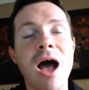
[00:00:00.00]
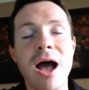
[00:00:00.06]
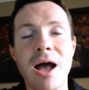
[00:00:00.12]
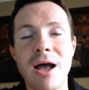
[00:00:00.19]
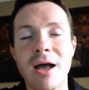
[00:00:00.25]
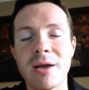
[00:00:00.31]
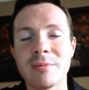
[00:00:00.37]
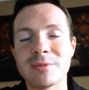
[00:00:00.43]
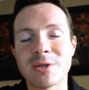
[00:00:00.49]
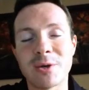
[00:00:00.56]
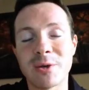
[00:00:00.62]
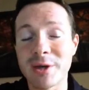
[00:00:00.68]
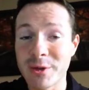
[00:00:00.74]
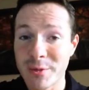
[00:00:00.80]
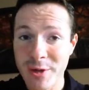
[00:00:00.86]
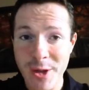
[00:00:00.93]
Um, so
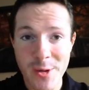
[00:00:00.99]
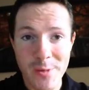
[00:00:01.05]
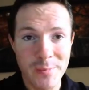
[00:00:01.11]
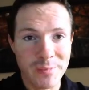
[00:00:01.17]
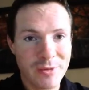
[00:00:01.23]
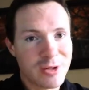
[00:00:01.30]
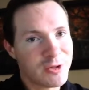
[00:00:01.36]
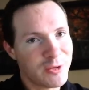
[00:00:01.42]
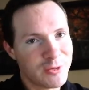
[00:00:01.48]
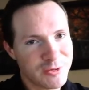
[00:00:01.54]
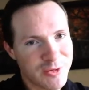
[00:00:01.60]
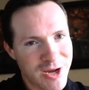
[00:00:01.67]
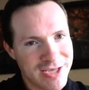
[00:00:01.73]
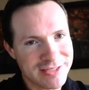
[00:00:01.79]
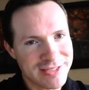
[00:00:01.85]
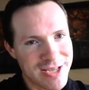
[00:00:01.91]
here we go. Close
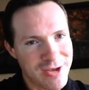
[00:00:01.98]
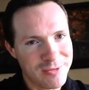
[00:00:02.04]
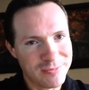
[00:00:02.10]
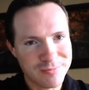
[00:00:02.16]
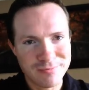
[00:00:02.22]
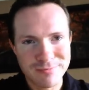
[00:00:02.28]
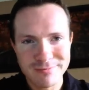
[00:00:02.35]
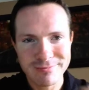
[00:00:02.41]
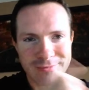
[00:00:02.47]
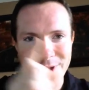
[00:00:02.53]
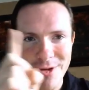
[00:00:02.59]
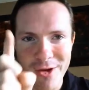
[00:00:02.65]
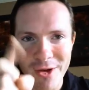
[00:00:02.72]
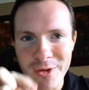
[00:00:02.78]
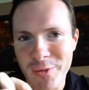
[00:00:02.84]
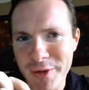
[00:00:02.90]
your eyes now,
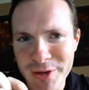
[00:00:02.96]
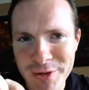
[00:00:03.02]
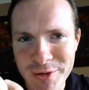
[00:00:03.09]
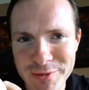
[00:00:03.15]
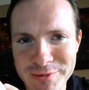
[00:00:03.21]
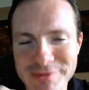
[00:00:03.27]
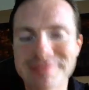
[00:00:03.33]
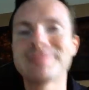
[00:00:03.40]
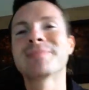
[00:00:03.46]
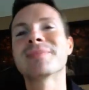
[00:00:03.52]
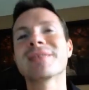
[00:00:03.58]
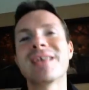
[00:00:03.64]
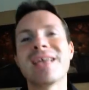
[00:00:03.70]
all the way closed,